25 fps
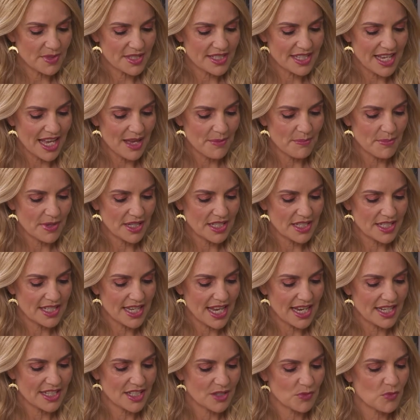to start
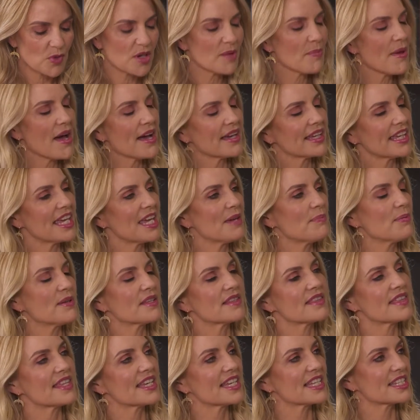meditating. What about
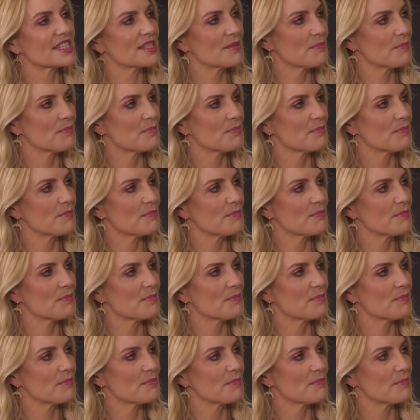keeping things